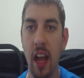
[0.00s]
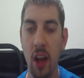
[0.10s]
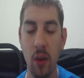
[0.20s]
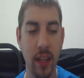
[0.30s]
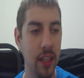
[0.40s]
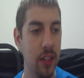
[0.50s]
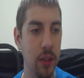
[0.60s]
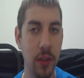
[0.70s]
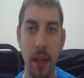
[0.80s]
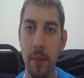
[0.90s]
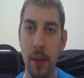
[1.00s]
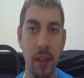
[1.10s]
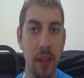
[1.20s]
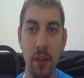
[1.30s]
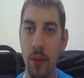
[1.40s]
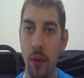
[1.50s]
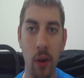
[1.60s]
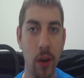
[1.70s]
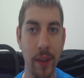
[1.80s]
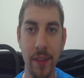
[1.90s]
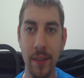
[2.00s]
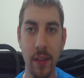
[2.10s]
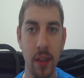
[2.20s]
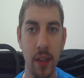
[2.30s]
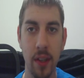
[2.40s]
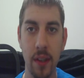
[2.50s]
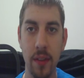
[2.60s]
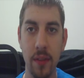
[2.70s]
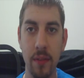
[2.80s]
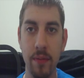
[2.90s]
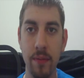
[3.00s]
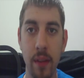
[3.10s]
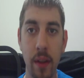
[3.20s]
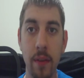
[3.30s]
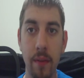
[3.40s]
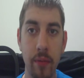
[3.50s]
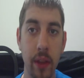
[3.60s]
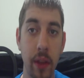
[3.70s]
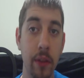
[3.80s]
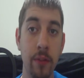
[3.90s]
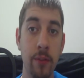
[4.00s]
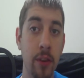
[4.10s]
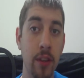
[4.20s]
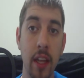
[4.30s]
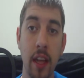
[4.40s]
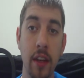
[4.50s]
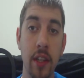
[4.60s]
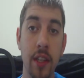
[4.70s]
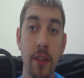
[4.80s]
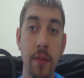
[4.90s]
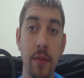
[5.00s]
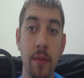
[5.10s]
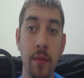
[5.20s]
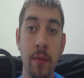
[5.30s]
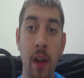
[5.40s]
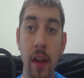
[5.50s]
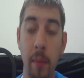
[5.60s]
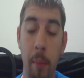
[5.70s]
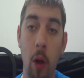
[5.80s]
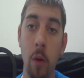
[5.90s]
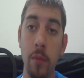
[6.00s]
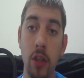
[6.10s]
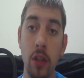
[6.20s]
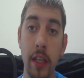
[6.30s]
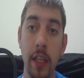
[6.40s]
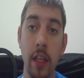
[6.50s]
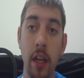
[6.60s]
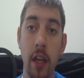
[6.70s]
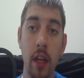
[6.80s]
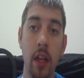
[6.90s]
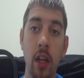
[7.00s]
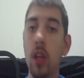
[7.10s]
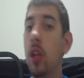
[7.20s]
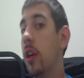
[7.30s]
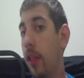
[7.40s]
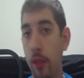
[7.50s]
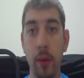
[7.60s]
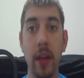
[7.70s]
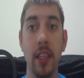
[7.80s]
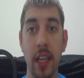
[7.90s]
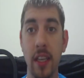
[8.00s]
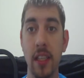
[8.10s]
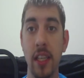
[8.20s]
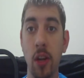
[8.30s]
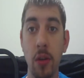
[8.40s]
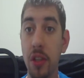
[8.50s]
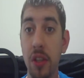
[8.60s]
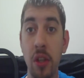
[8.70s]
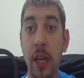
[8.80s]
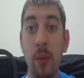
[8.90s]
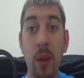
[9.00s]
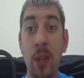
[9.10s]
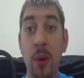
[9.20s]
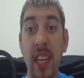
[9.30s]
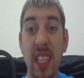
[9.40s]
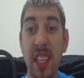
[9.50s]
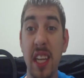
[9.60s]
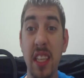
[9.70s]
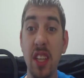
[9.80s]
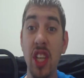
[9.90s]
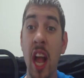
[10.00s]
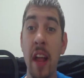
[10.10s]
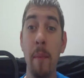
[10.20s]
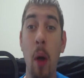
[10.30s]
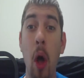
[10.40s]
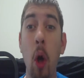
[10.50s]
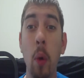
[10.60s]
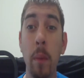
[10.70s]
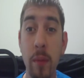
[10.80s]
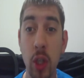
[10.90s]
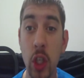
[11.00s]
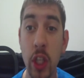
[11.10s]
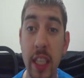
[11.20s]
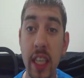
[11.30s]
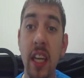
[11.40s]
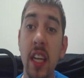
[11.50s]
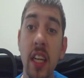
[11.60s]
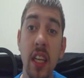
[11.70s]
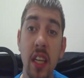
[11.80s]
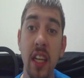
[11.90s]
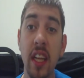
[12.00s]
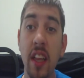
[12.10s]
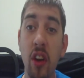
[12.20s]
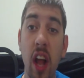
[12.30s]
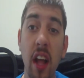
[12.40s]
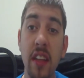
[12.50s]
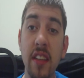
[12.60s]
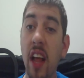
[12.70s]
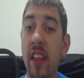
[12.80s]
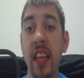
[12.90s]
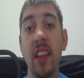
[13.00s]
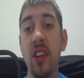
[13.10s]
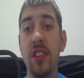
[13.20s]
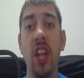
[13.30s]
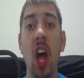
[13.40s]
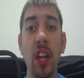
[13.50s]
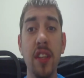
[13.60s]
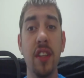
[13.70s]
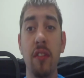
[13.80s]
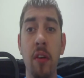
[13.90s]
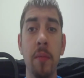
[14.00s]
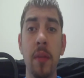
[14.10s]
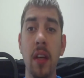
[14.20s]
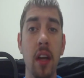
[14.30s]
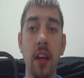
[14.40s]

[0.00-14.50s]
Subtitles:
How can you do that much stuff wrong? Oh. The first thing is, find a palm tree. Look 360. Don't just look in one direction. It's a giant palm tree, and it's not like there's tons of them.